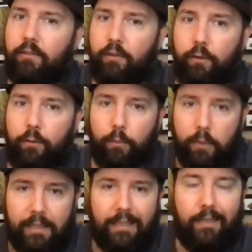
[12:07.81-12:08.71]
too,
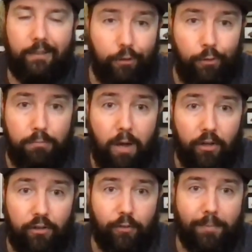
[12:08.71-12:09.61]
too
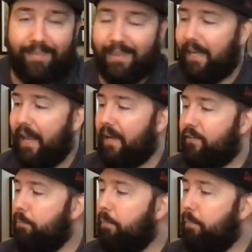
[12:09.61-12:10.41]
much for me to collect.